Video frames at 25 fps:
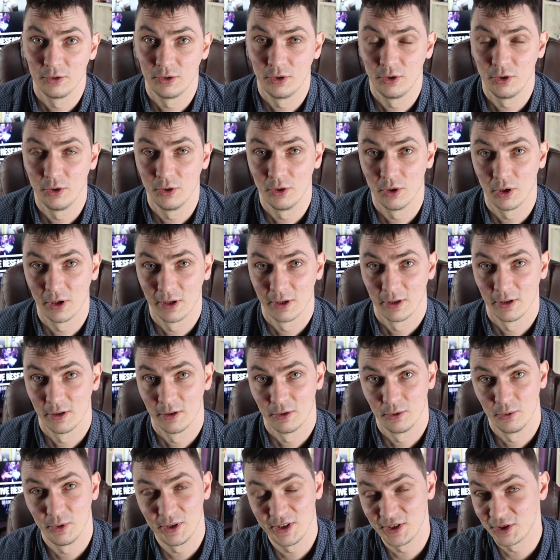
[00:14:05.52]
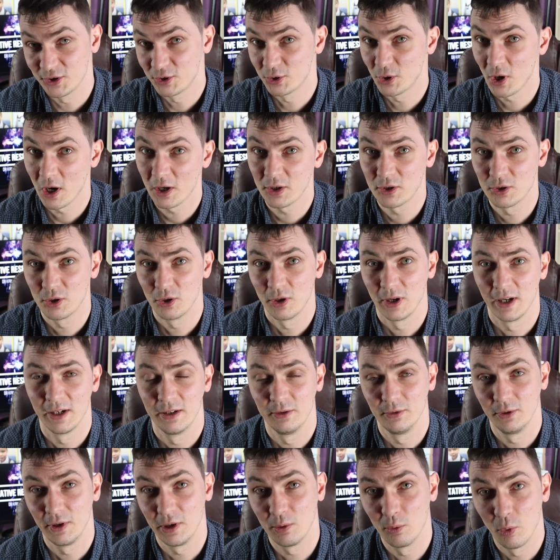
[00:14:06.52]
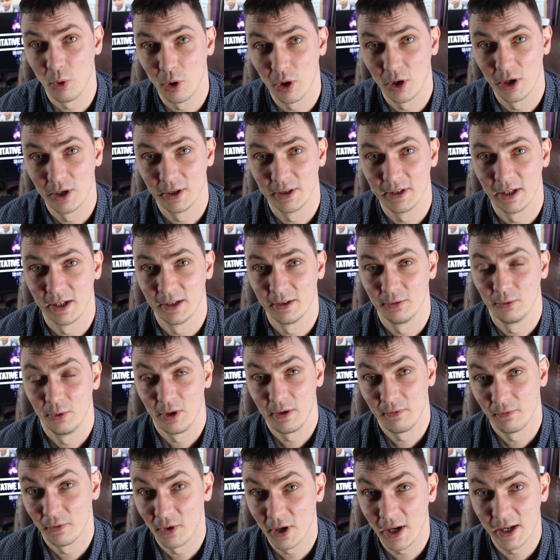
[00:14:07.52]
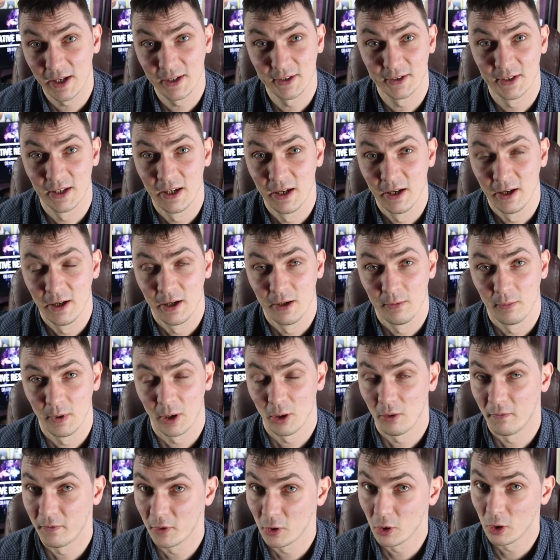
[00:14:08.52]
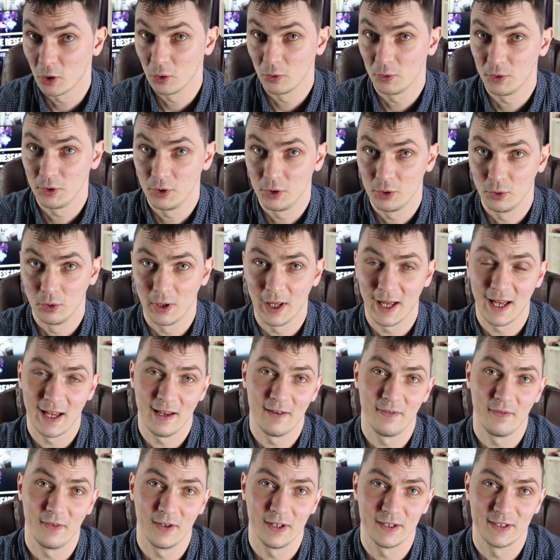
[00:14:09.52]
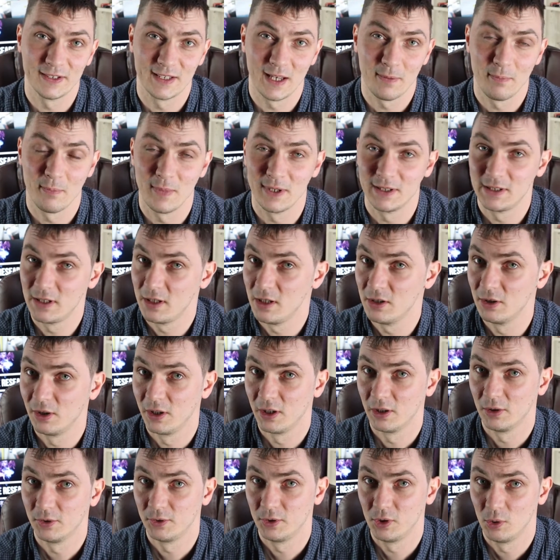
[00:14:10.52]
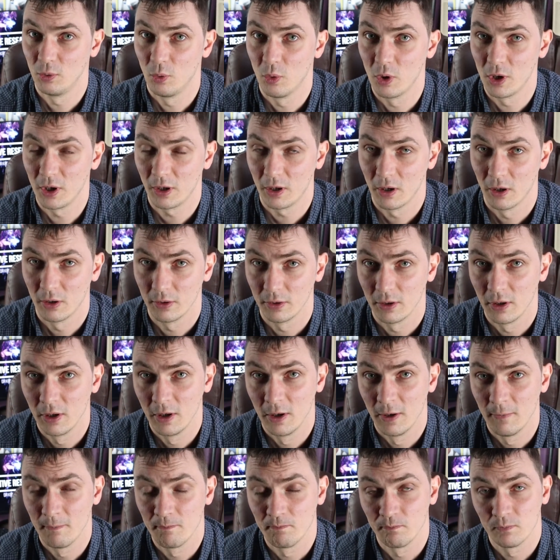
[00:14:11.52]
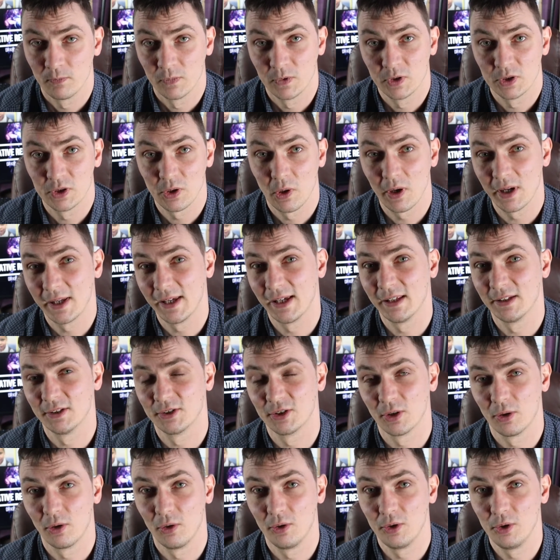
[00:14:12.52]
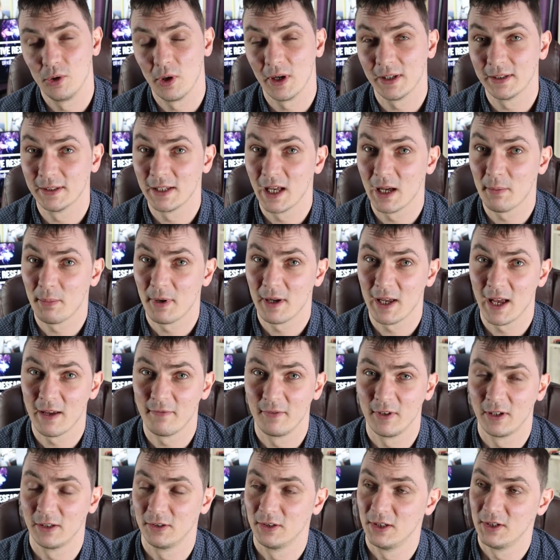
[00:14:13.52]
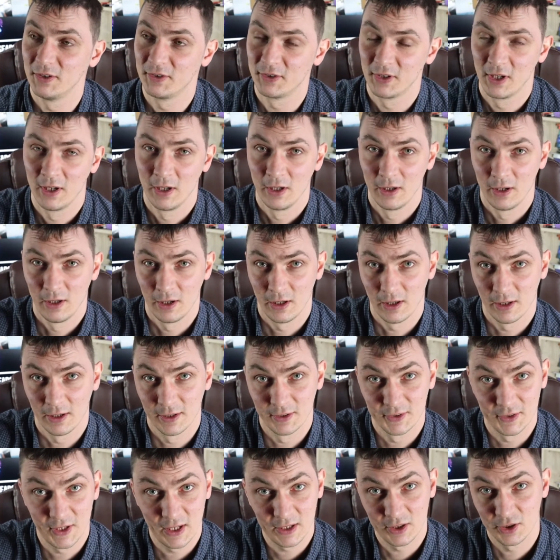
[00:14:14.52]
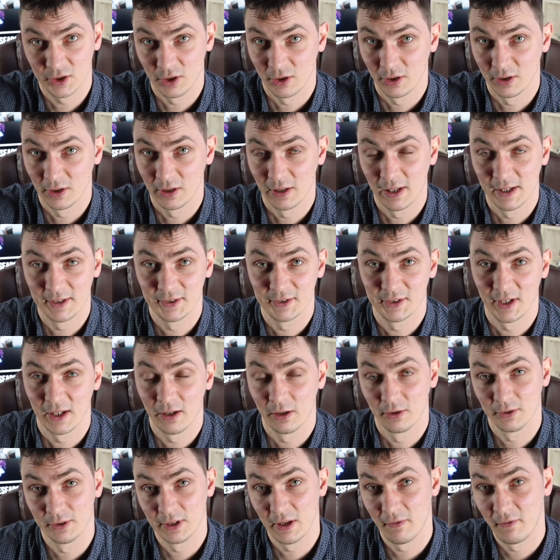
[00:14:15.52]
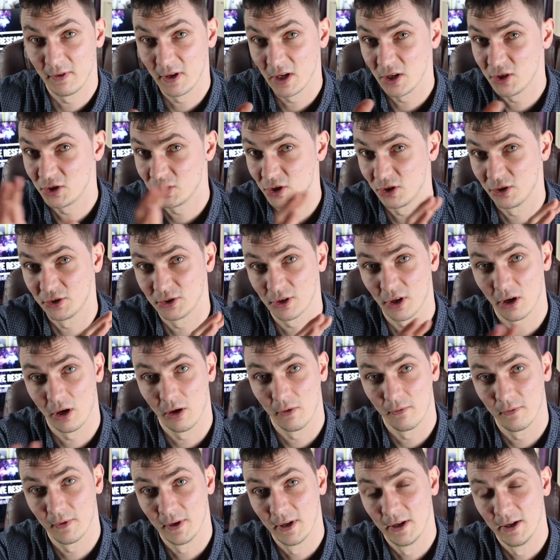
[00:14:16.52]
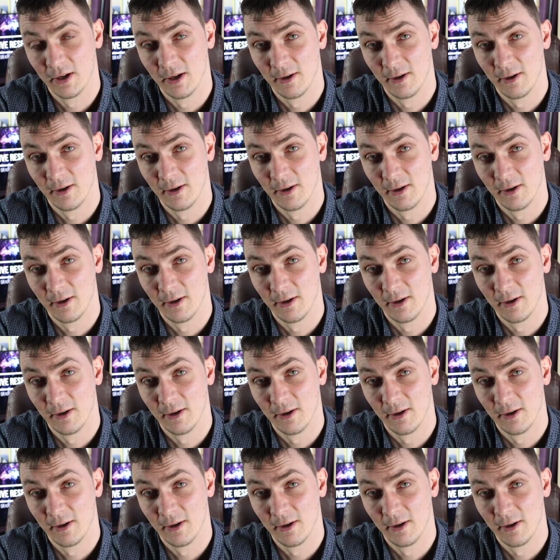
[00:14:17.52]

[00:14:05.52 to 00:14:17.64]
to uh, restructure and reword and rephrase. But overall, you'll have some material to work on. So again, so you end up having this uh, section, let's say, on definitions of